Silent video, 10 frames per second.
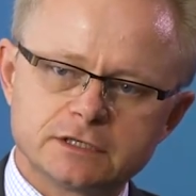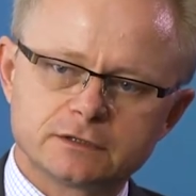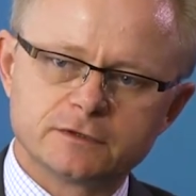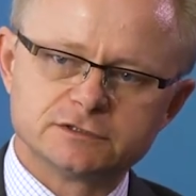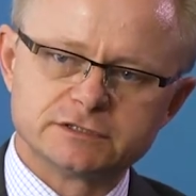
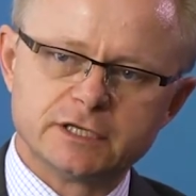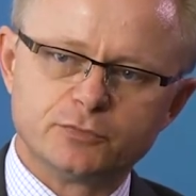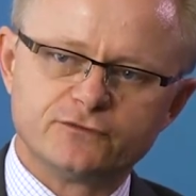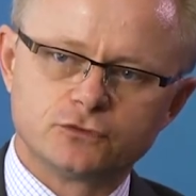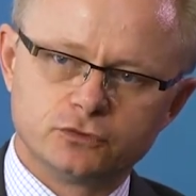Uh, there's a
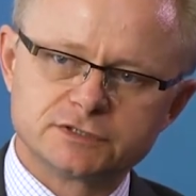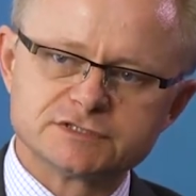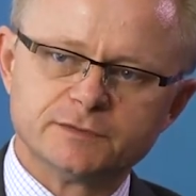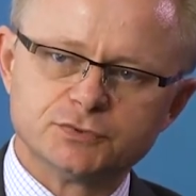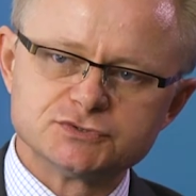number of good
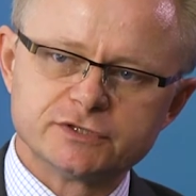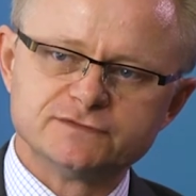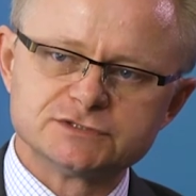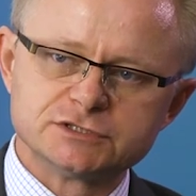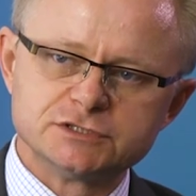examples
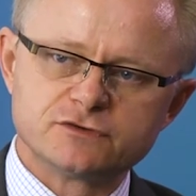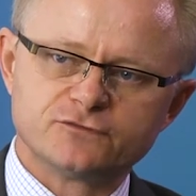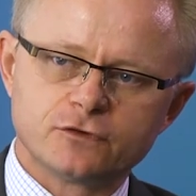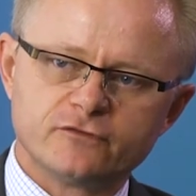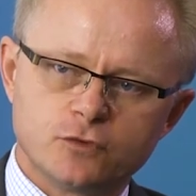overseas
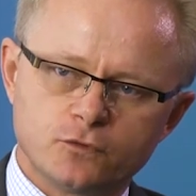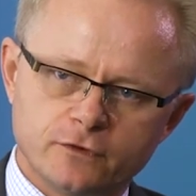of, of,